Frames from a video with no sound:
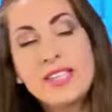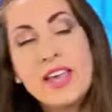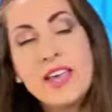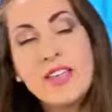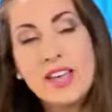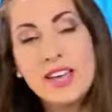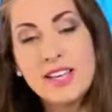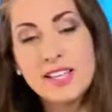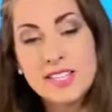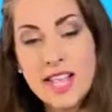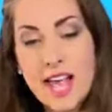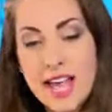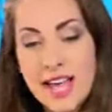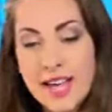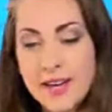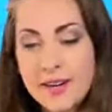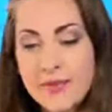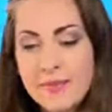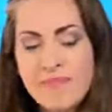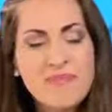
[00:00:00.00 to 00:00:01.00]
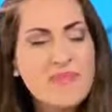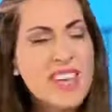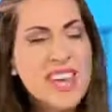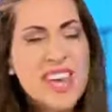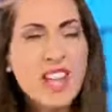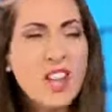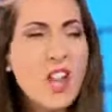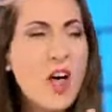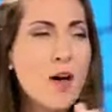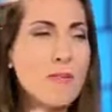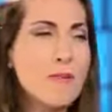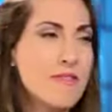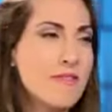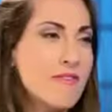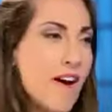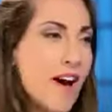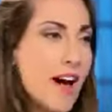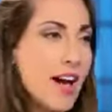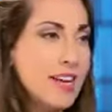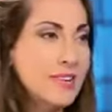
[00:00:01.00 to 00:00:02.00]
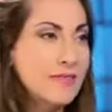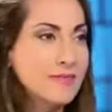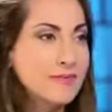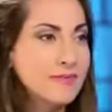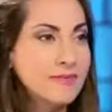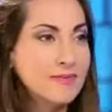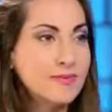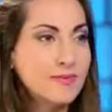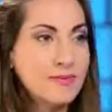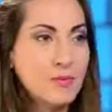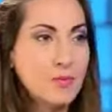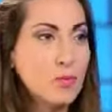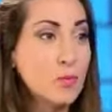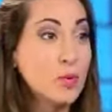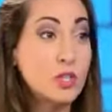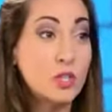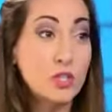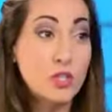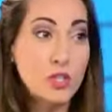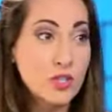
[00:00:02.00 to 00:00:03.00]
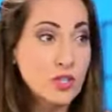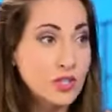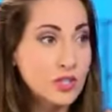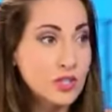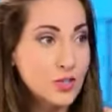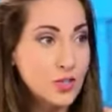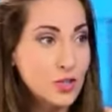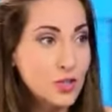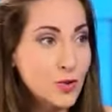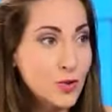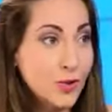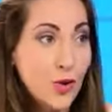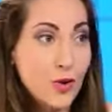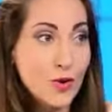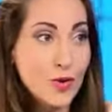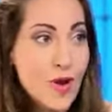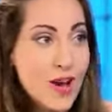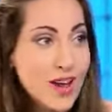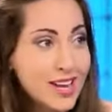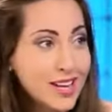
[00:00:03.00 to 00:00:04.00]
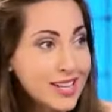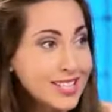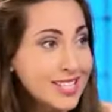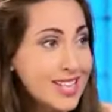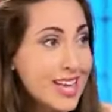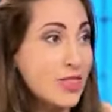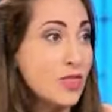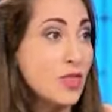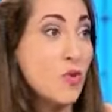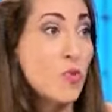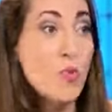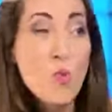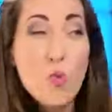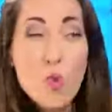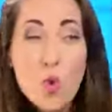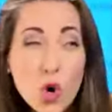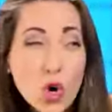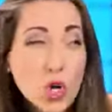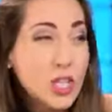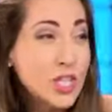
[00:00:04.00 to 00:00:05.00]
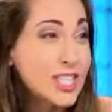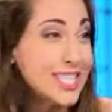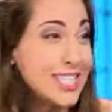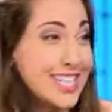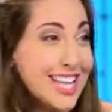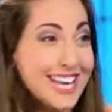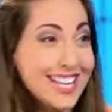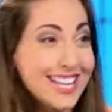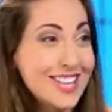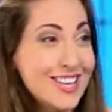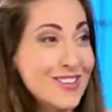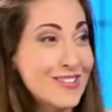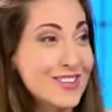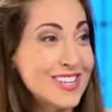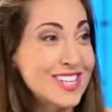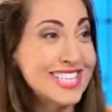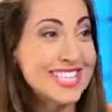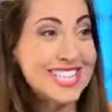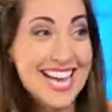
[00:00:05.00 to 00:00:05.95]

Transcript: say things like, it'll all be fine, which to a low neurotic is like the worst thing that you can